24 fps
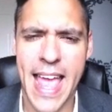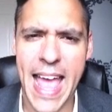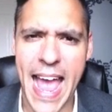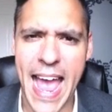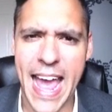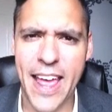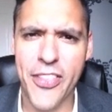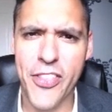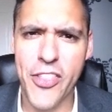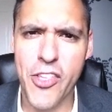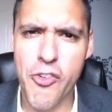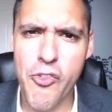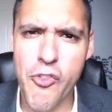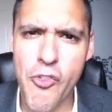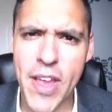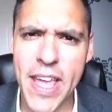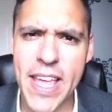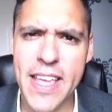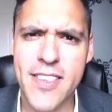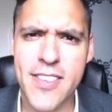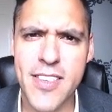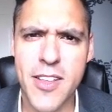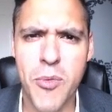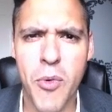And the
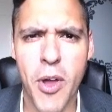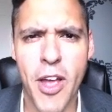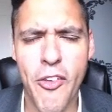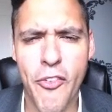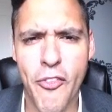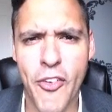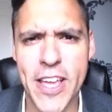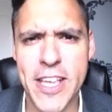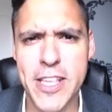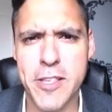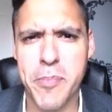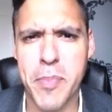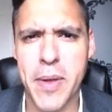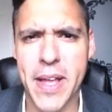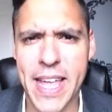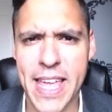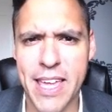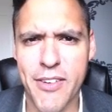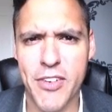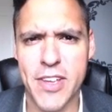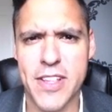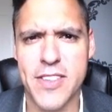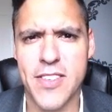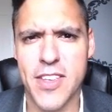reason why Facebook
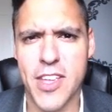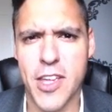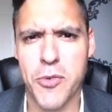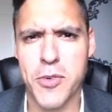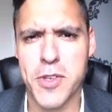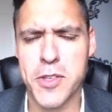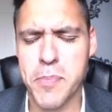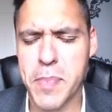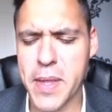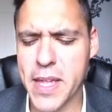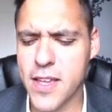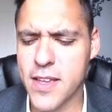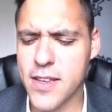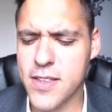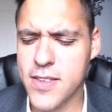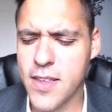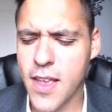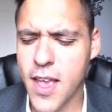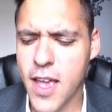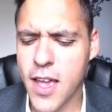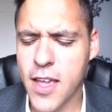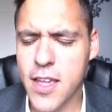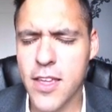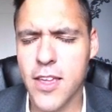give it to you is because
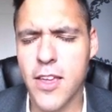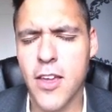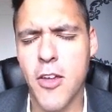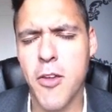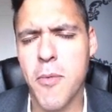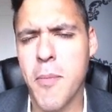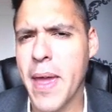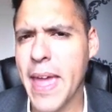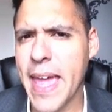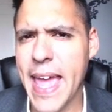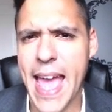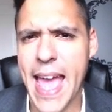you may